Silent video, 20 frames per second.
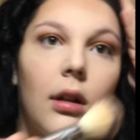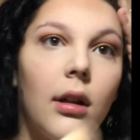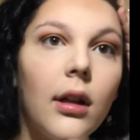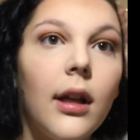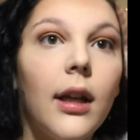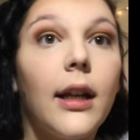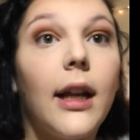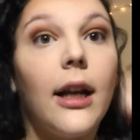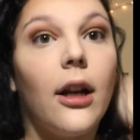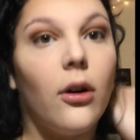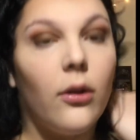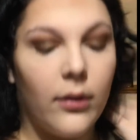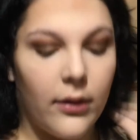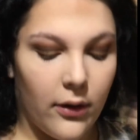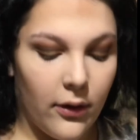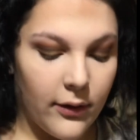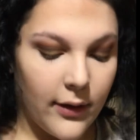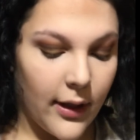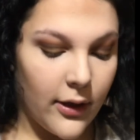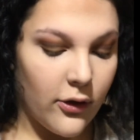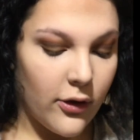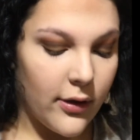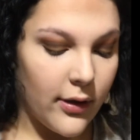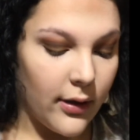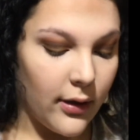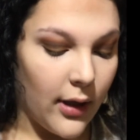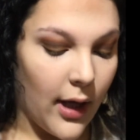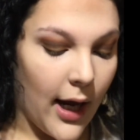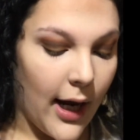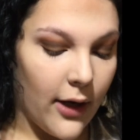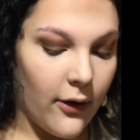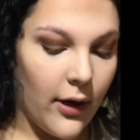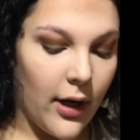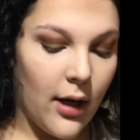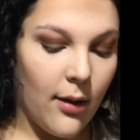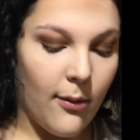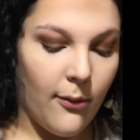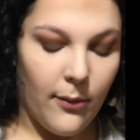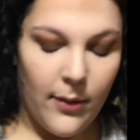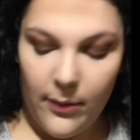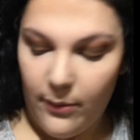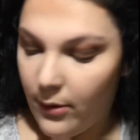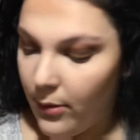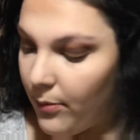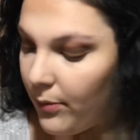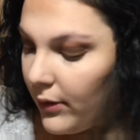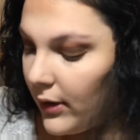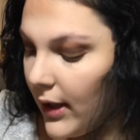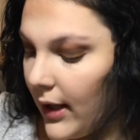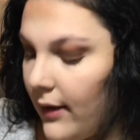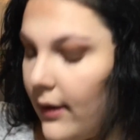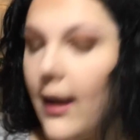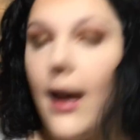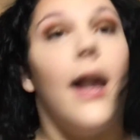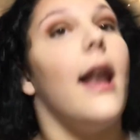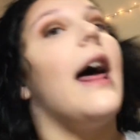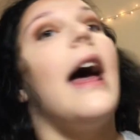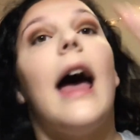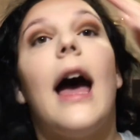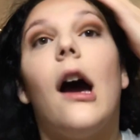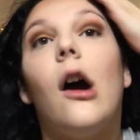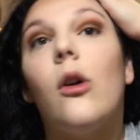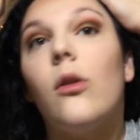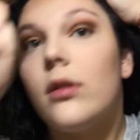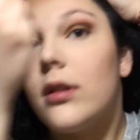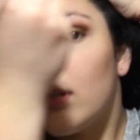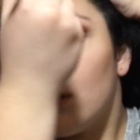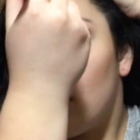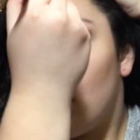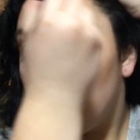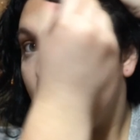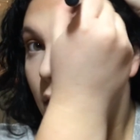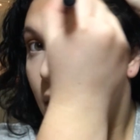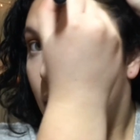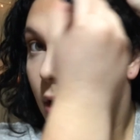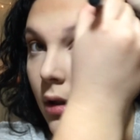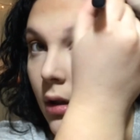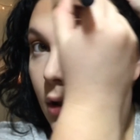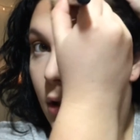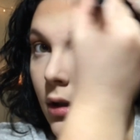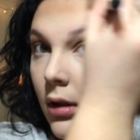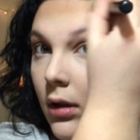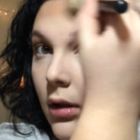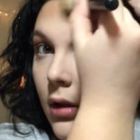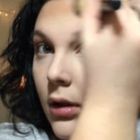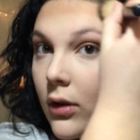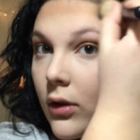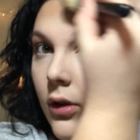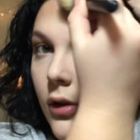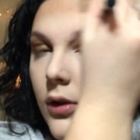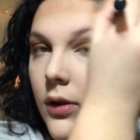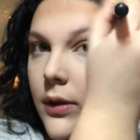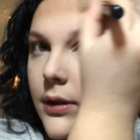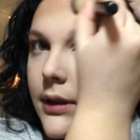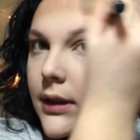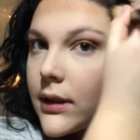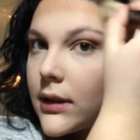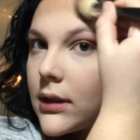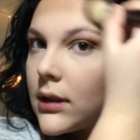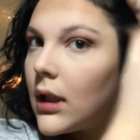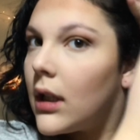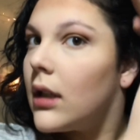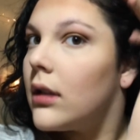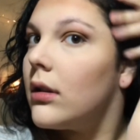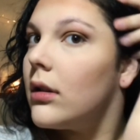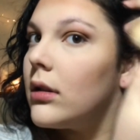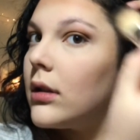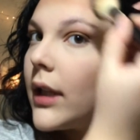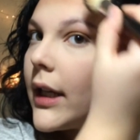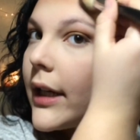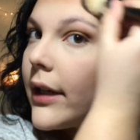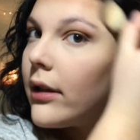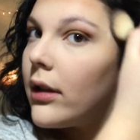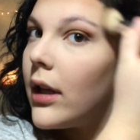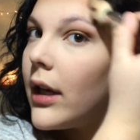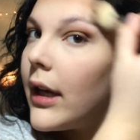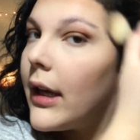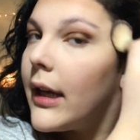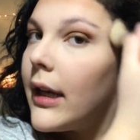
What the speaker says: And I know it looks like just a line right now. We will blend that out so it does not look like a line.